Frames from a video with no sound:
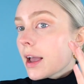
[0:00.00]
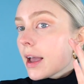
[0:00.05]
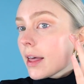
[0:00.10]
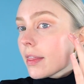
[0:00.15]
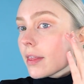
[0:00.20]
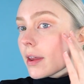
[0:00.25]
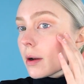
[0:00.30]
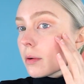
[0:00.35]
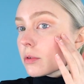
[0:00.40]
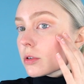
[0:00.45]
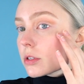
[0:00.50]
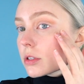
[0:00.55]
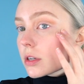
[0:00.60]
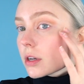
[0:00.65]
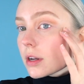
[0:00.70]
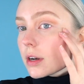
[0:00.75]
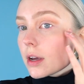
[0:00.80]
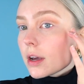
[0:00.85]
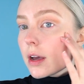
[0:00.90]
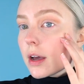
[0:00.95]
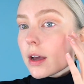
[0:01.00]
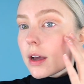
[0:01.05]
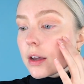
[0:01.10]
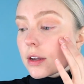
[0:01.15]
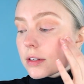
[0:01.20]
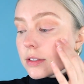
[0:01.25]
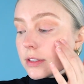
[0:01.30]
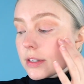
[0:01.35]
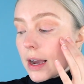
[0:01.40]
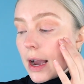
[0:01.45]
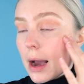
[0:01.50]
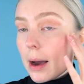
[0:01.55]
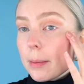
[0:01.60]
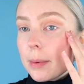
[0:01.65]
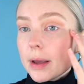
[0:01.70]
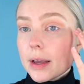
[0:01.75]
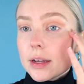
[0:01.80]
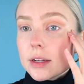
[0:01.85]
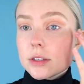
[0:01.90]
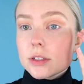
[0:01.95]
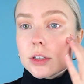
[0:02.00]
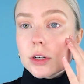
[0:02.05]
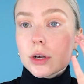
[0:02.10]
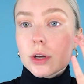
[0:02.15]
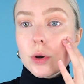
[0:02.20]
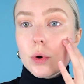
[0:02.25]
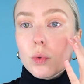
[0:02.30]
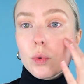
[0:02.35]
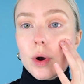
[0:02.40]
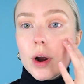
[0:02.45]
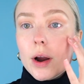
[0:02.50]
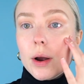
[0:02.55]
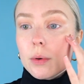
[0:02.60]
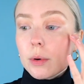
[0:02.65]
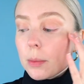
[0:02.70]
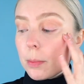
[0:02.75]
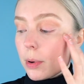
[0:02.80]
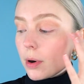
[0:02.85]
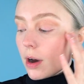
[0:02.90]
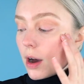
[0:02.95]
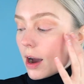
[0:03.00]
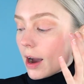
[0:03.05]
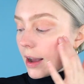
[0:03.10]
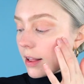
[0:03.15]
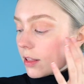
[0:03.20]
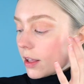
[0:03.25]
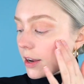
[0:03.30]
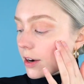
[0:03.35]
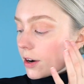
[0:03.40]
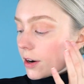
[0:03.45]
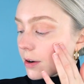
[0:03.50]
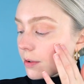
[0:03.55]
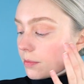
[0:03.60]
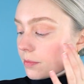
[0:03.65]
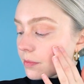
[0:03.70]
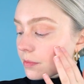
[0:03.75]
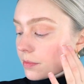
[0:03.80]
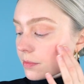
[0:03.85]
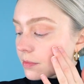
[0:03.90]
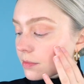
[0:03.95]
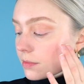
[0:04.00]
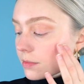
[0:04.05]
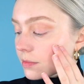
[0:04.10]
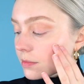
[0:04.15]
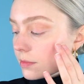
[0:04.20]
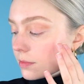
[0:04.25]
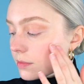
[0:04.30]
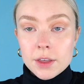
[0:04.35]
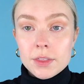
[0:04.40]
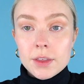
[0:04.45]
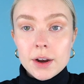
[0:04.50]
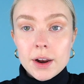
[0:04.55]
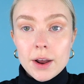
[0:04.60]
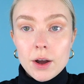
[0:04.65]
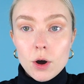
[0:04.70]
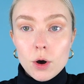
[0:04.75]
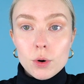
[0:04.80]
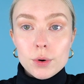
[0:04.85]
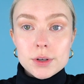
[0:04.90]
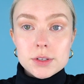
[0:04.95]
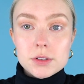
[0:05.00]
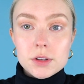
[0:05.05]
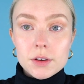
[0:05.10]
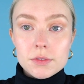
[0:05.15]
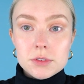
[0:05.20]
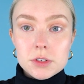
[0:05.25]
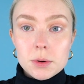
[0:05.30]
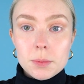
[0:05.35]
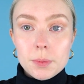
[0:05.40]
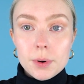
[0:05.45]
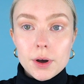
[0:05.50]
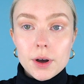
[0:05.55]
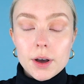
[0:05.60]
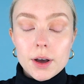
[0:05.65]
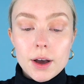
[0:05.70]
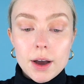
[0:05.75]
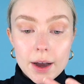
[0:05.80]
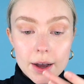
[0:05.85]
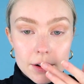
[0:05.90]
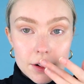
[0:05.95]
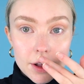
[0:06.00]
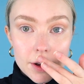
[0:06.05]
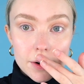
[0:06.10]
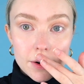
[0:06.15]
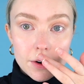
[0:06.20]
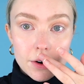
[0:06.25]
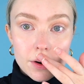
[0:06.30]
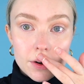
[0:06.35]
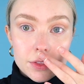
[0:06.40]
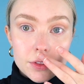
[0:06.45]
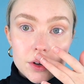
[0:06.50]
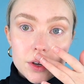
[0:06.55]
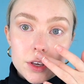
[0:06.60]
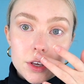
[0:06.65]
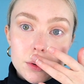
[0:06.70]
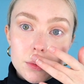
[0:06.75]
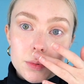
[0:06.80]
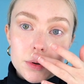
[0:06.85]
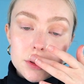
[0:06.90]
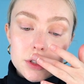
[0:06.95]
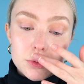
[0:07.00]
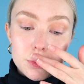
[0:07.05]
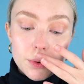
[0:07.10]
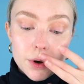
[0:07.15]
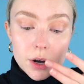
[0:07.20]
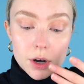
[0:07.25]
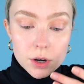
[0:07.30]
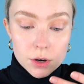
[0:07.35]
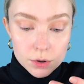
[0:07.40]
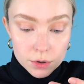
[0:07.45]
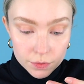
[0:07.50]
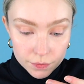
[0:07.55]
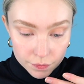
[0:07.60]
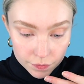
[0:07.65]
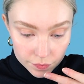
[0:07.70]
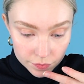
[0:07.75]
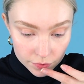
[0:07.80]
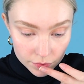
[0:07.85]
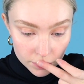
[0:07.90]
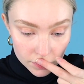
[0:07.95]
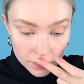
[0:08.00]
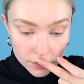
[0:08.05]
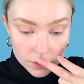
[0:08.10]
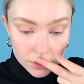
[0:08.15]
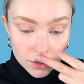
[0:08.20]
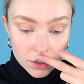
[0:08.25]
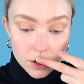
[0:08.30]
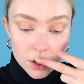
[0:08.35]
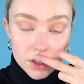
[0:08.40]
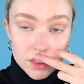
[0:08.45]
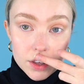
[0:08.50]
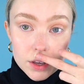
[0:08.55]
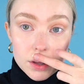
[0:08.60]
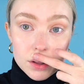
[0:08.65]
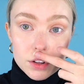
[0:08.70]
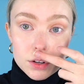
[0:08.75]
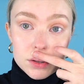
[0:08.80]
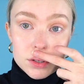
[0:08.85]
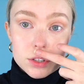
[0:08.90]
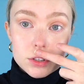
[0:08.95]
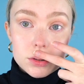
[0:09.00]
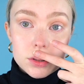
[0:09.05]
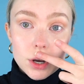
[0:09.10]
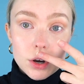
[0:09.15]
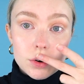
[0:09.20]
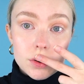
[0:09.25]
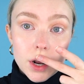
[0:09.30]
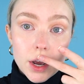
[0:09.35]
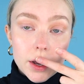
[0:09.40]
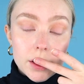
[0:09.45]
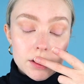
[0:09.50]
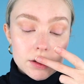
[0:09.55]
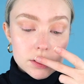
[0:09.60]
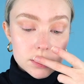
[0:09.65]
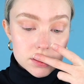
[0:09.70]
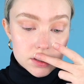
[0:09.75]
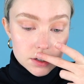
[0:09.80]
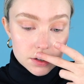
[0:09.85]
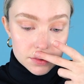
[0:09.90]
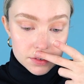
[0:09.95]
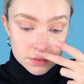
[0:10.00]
and then I'm just gonna dab it where I would put highlighter. And then I always love to put highlighter on the Cupid's bow. I think it looks so nice.